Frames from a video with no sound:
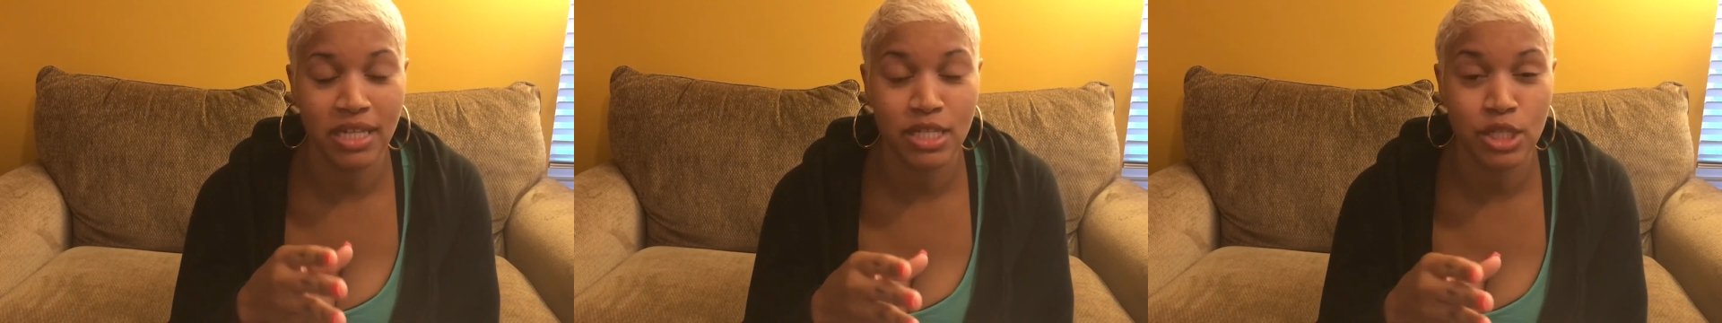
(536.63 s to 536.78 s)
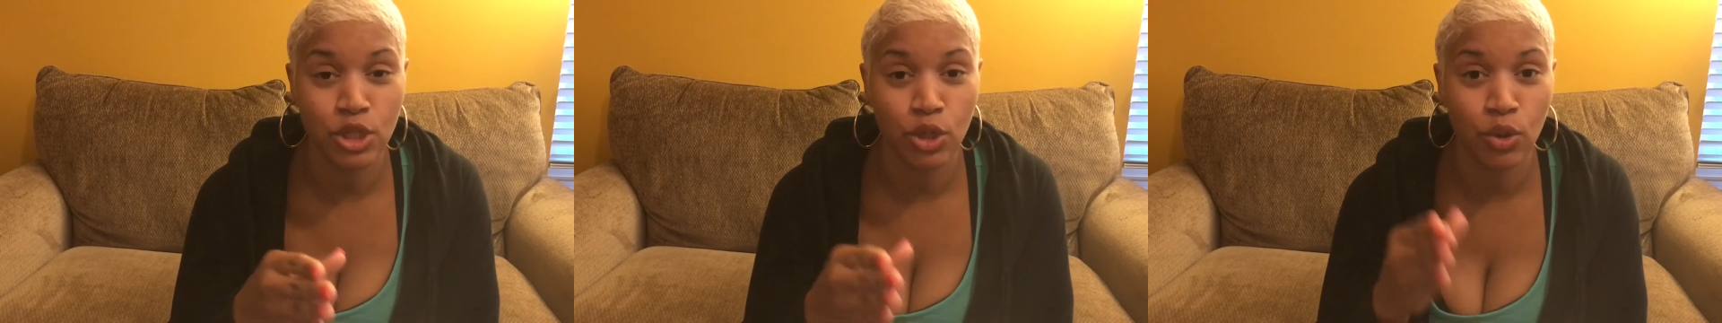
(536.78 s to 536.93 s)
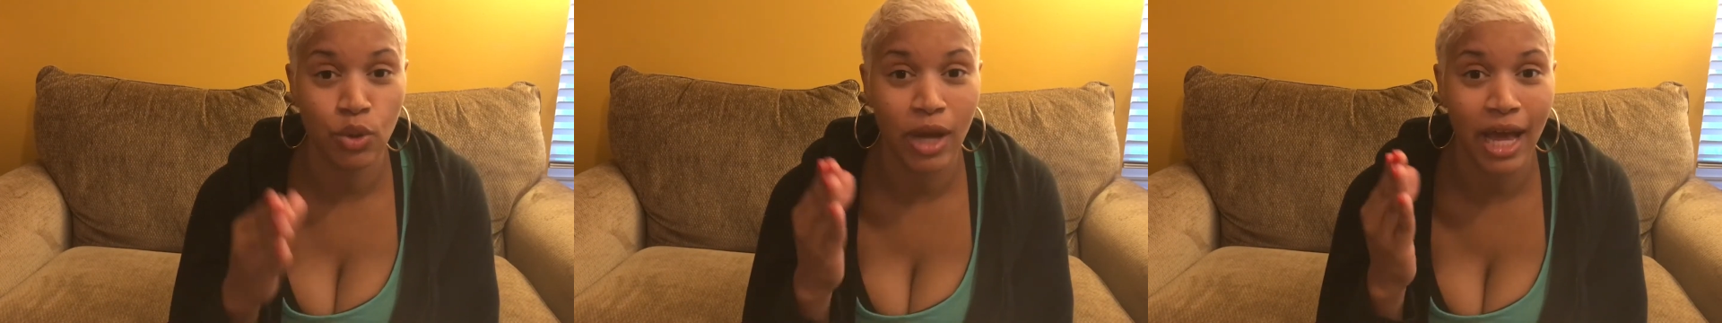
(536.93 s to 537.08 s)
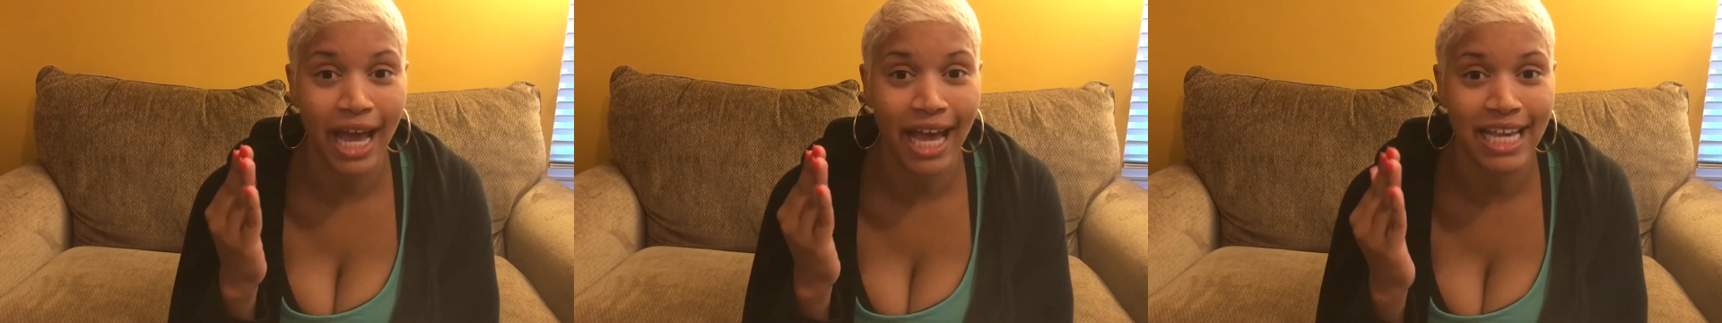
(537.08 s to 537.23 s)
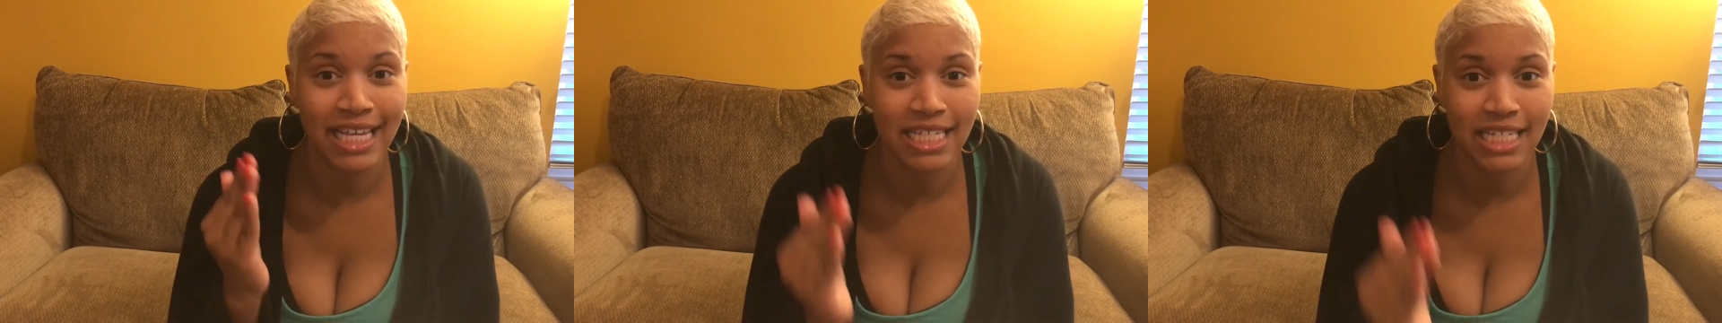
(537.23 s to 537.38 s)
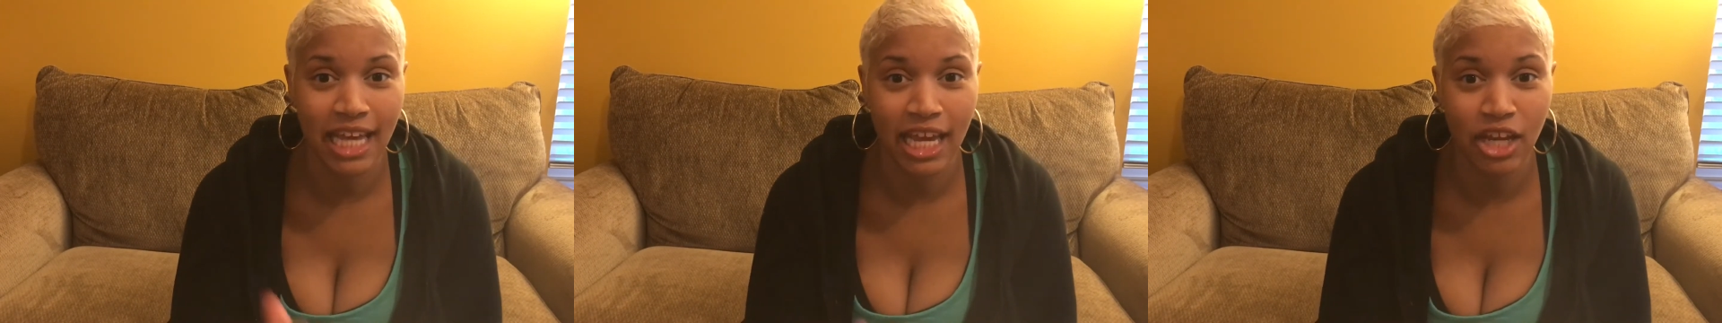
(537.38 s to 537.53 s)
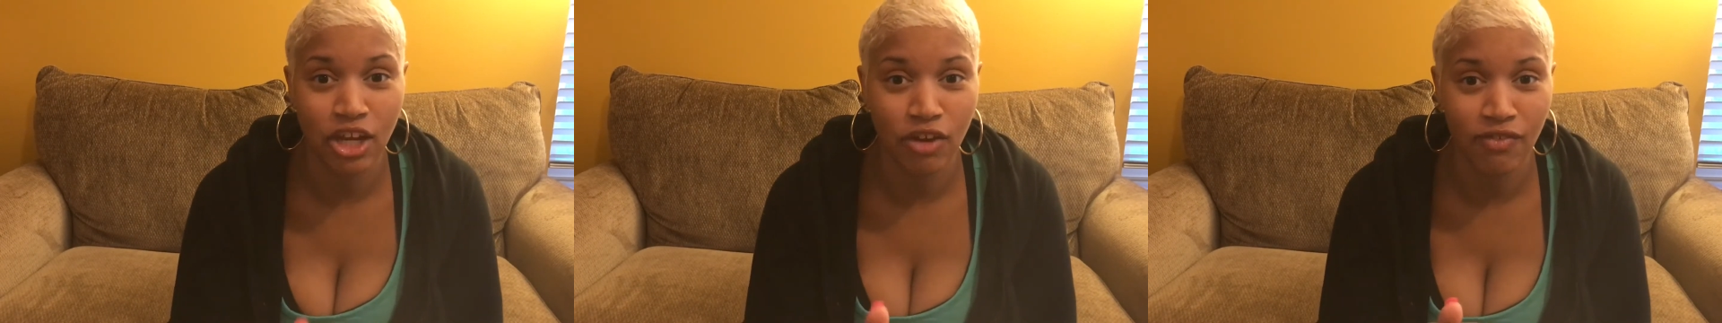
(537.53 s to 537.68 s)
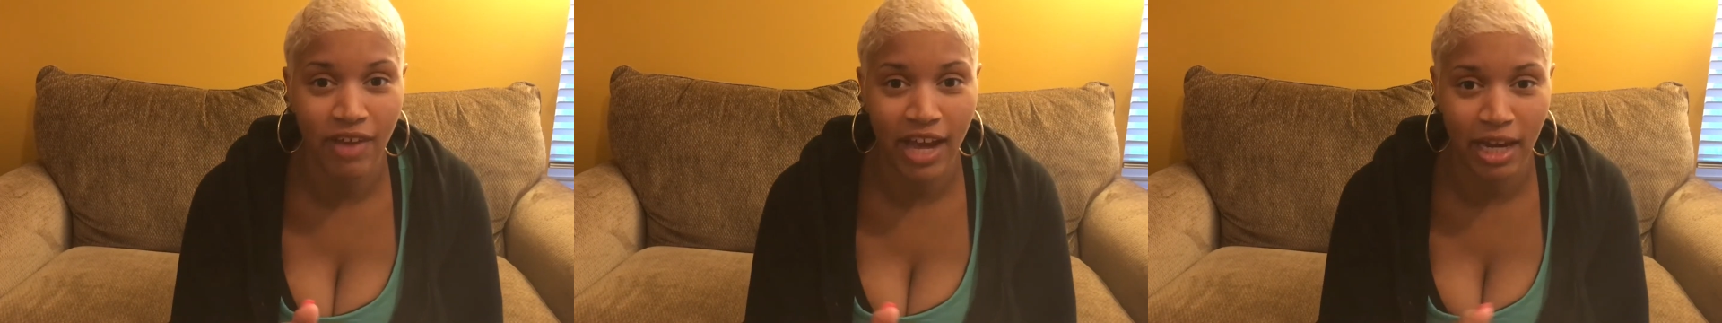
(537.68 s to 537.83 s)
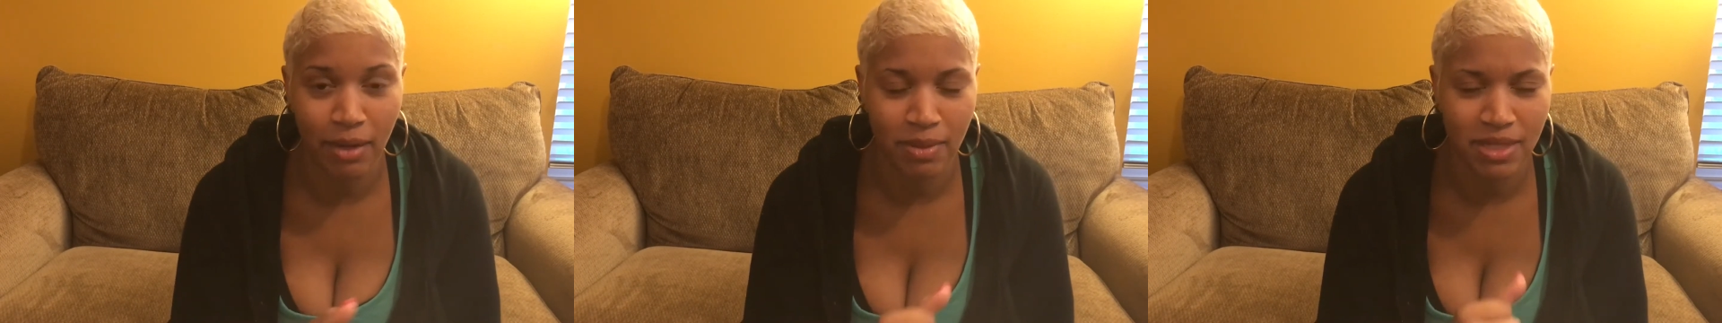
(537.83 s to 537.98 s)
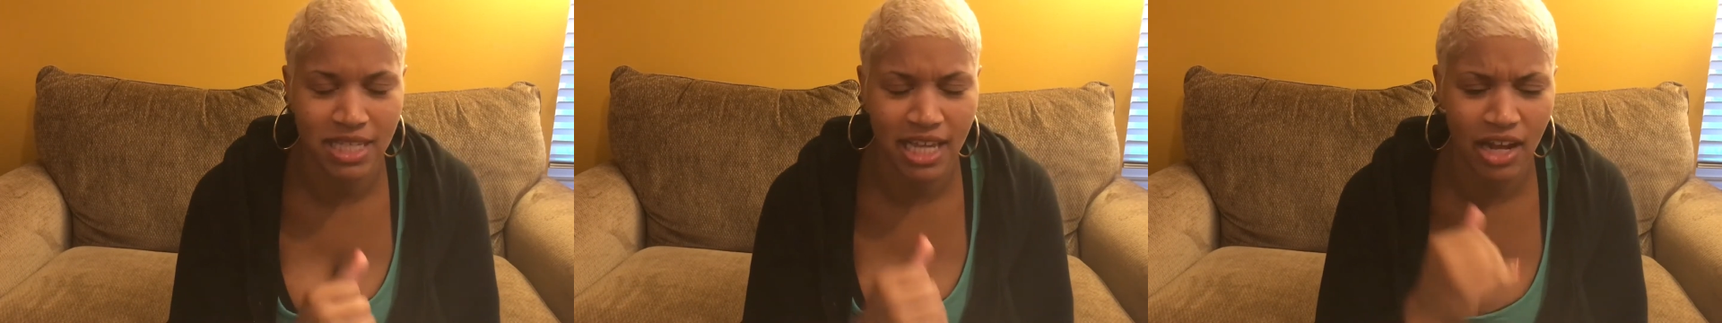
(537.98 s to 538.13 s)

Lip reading: So, guys, take your vitamins.